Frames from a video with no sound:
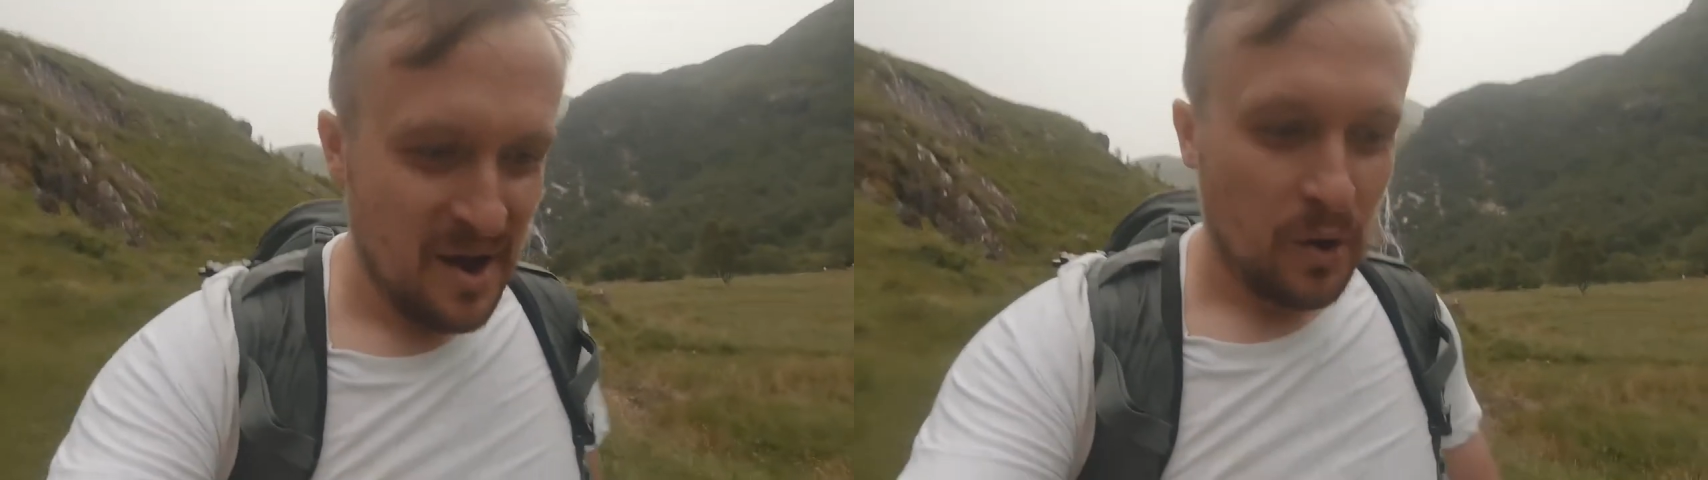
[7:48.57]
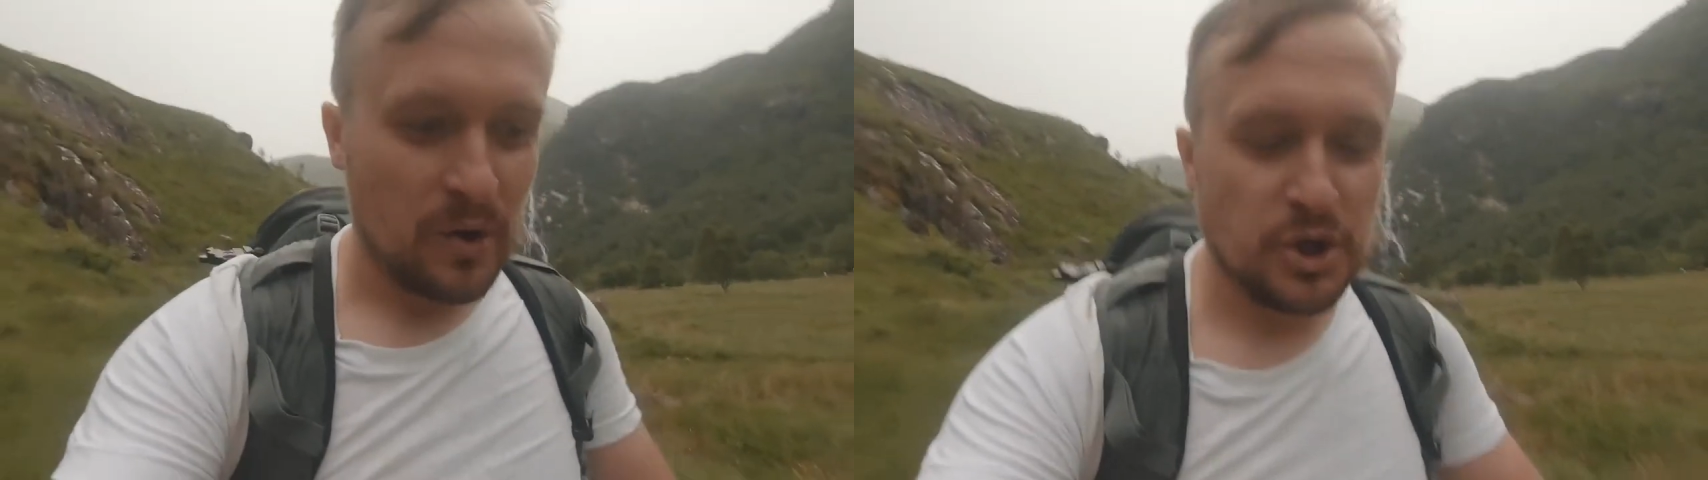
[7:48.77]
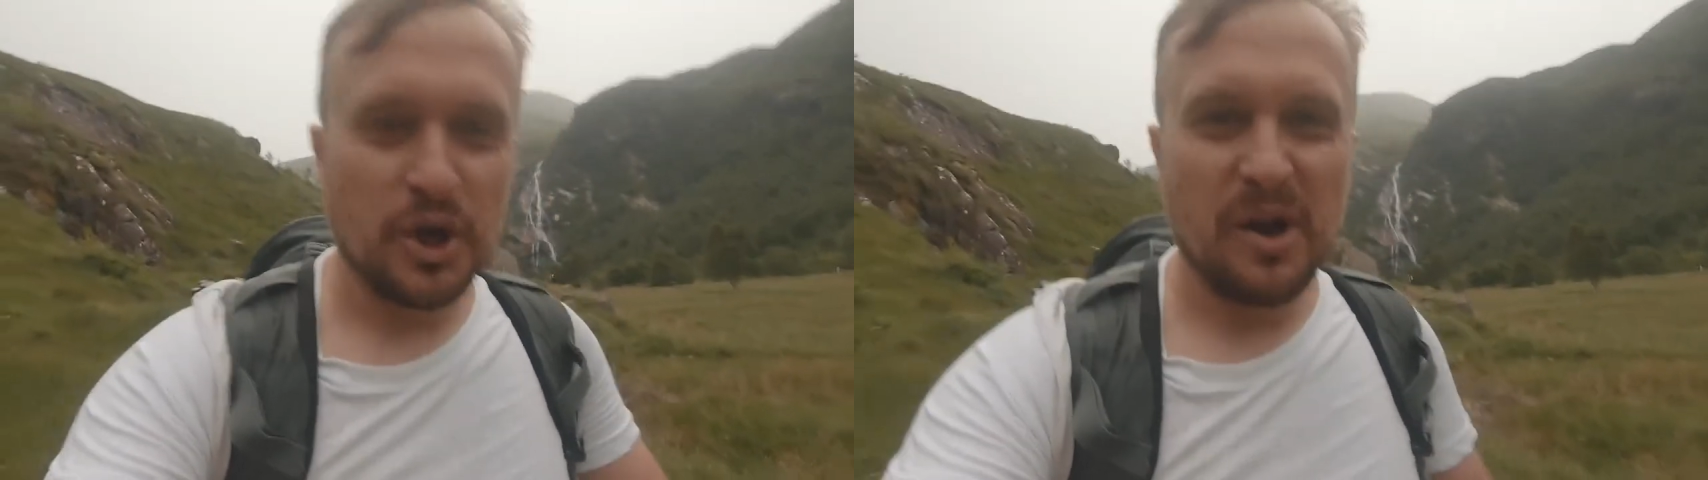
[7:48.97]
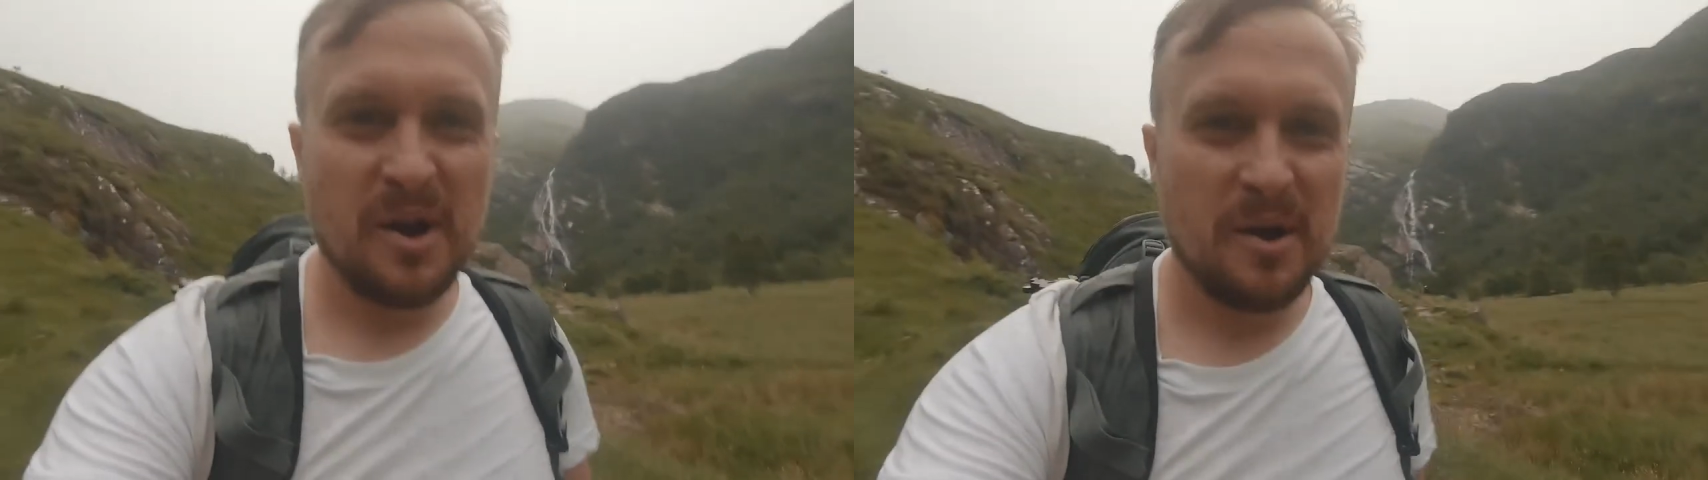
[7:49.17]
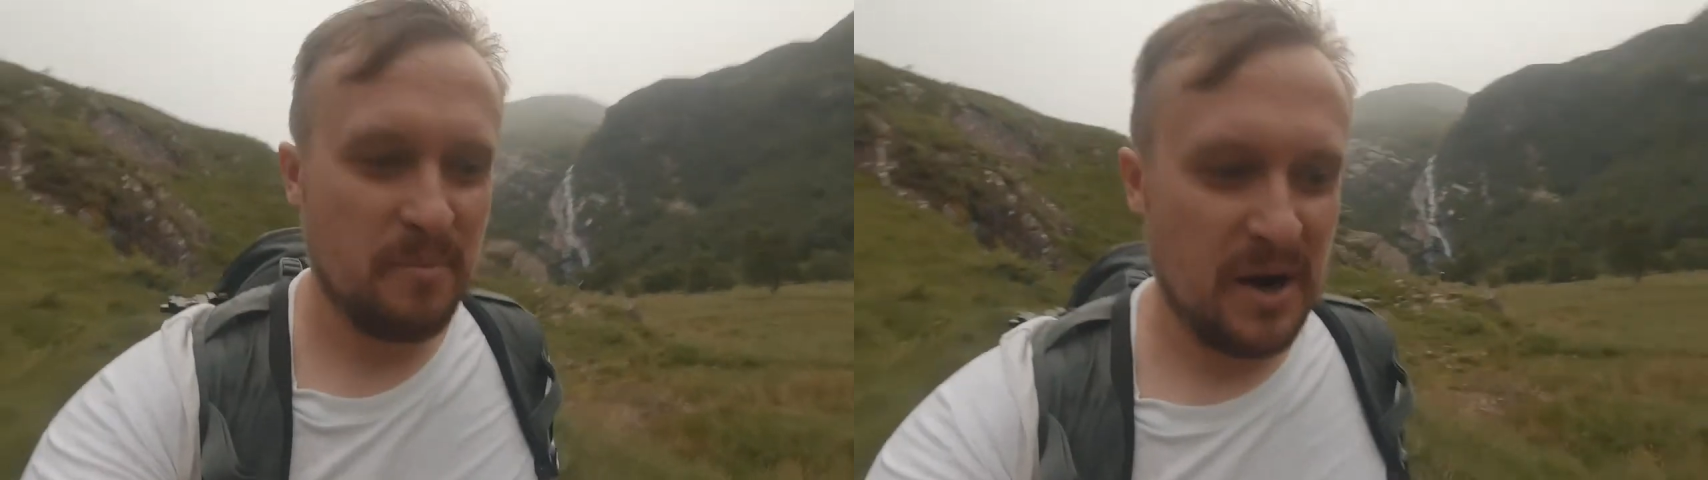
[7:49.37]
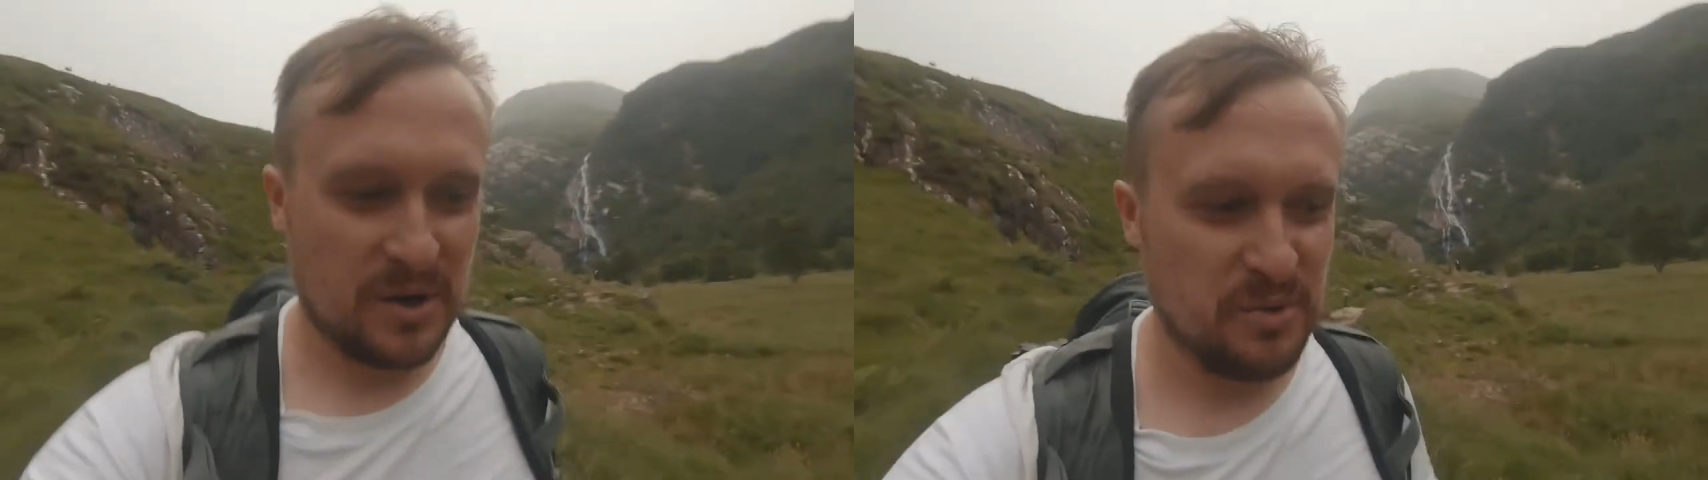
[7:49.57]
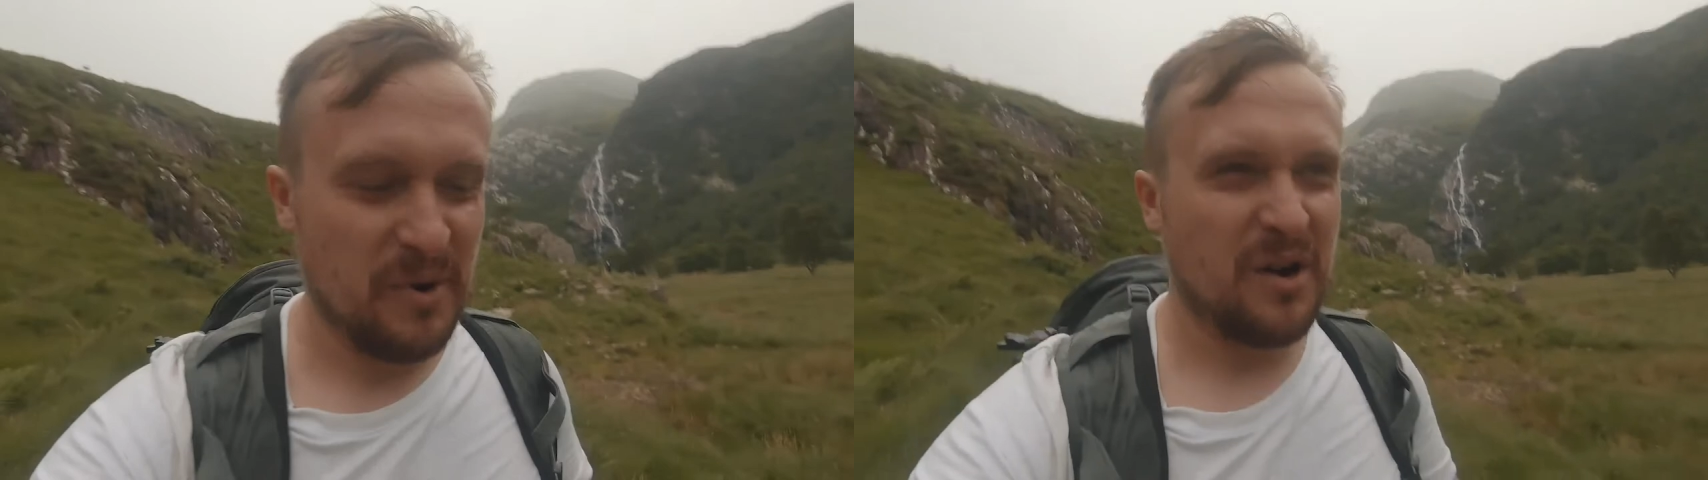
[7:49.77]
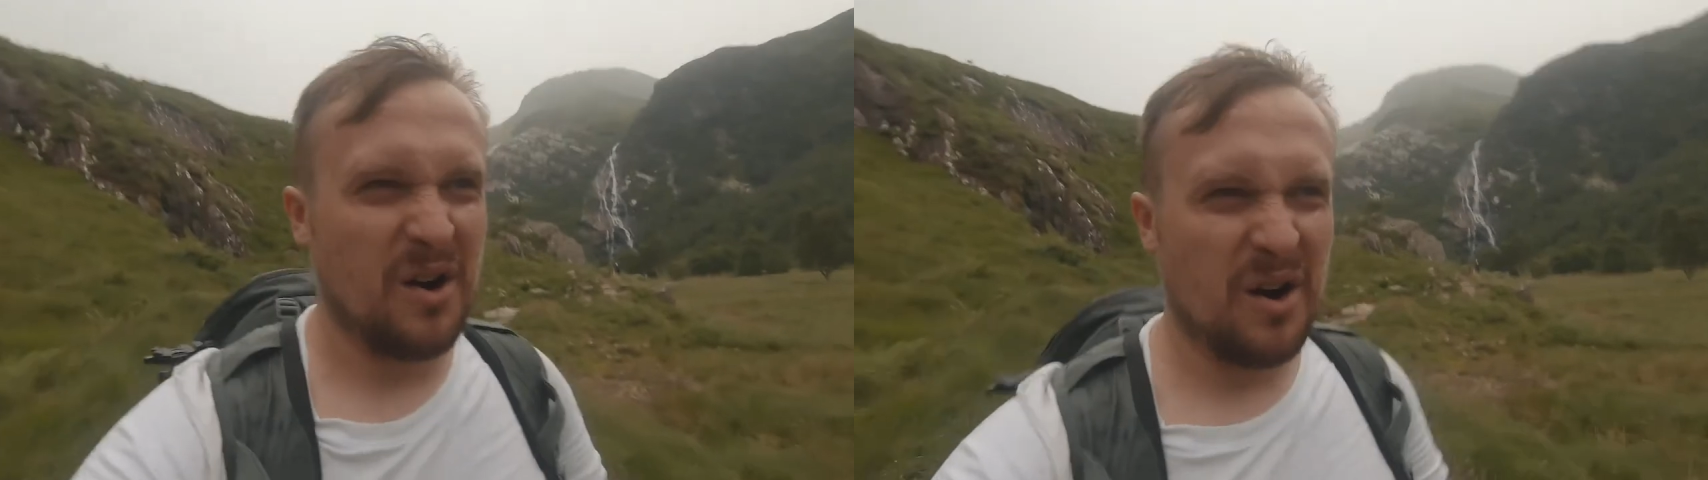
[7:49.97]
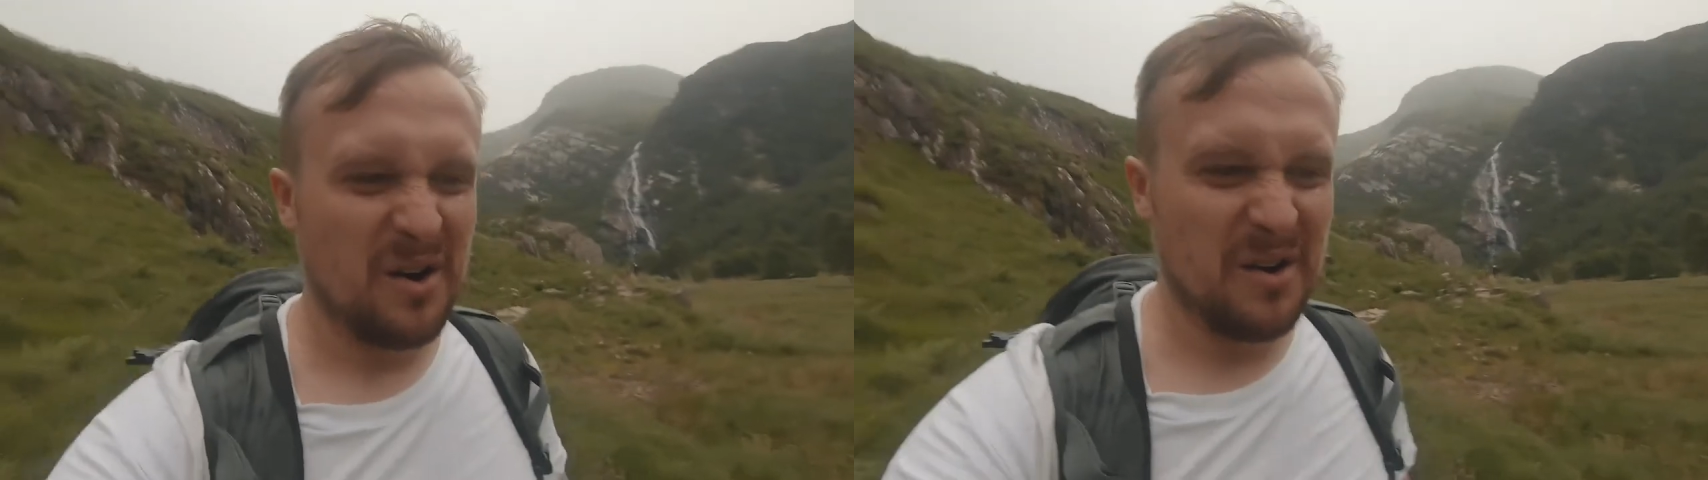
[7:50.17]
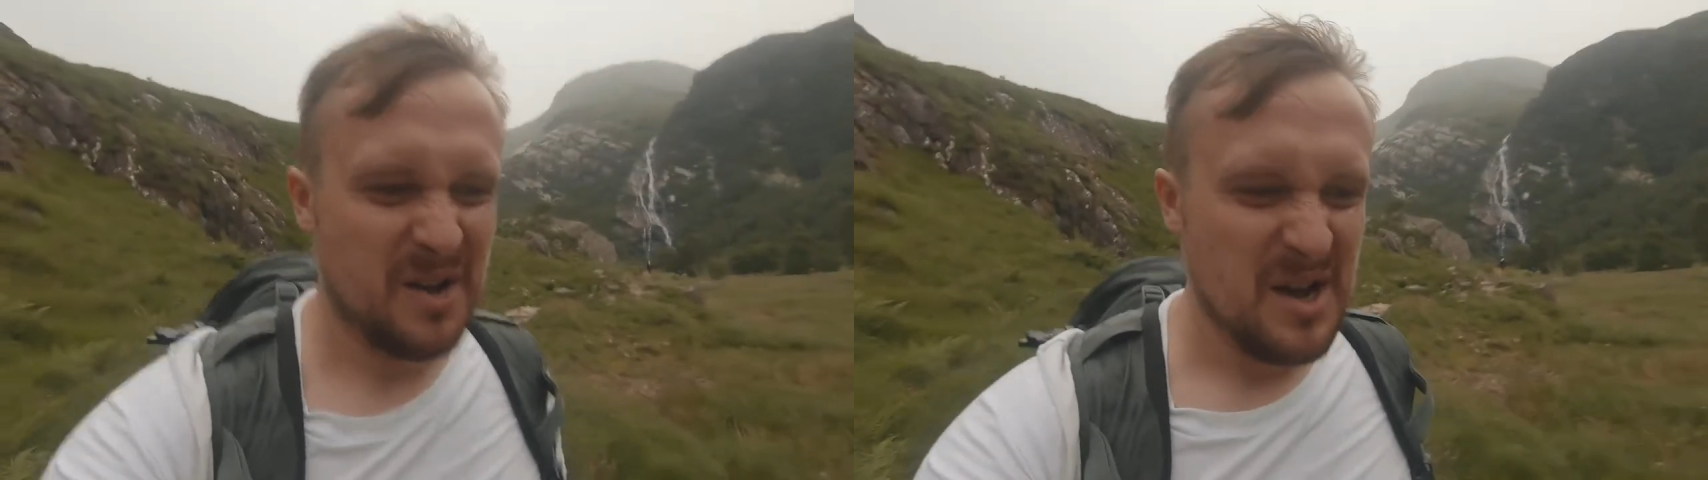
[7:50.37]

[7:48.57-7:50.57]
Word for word: rushing back to my car